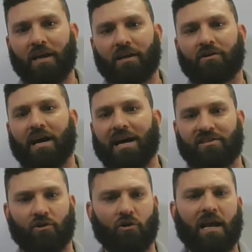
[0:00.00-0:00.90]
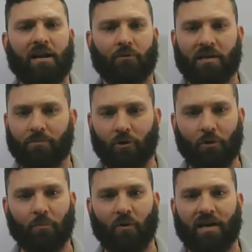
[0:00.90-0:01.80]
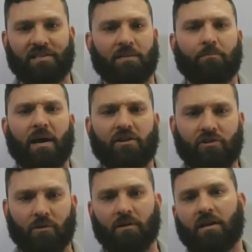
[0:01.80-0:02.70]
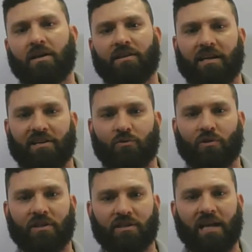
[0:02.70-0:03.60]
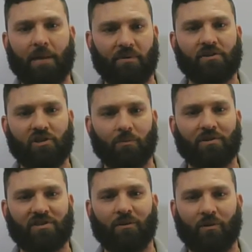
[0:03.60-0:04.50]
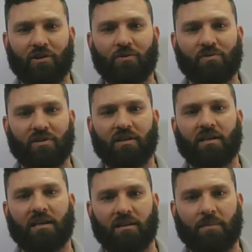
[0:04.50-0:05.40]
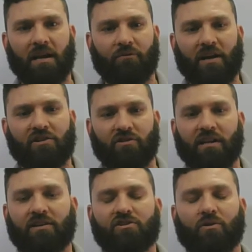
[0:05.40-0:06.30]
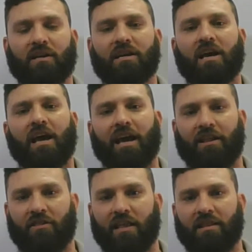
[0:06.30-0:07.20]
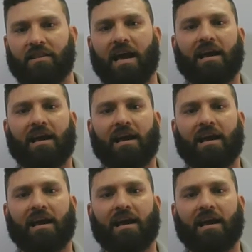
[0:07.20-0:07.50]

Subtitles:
class to learn how to read blueprints and measure things with the type of instruments that we use in the manufacturing industry. And then